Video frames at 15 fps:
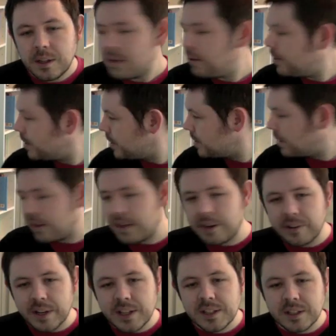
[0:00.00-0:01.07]
There
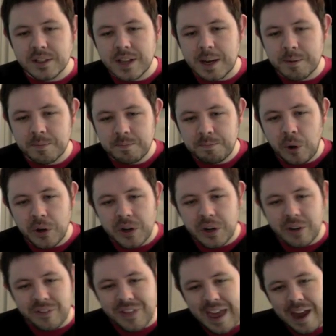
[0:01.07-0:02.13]
it is. I was kind of pointing
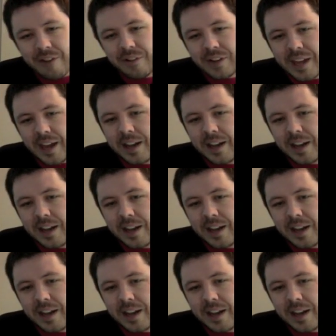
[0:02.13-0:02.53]
over there again,